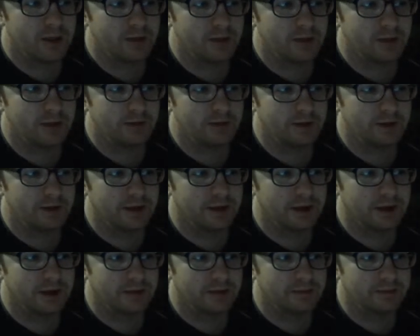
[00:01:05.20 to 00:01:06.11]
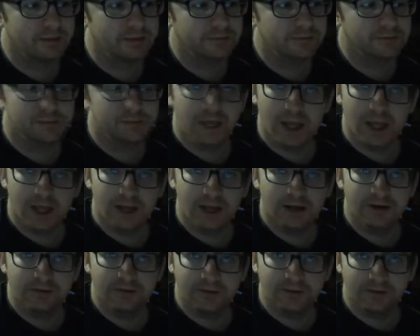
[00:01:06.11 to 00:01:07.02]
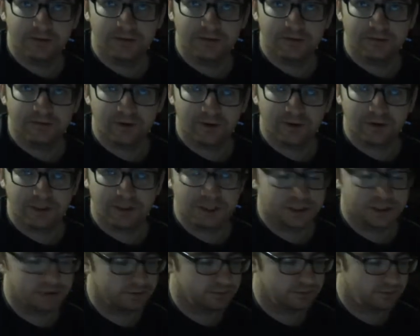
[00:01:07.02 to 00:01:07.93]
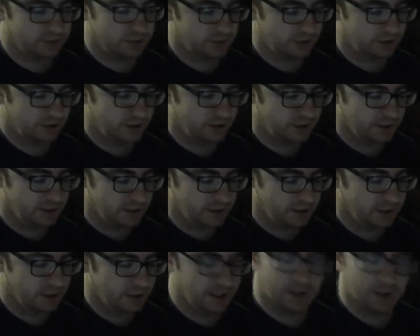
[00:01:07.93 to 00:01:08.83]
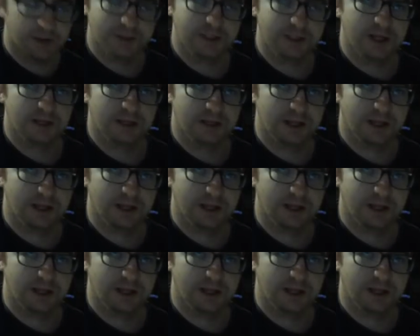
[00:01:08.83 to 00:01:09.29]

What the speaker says: then the end of every verse, you know, it's got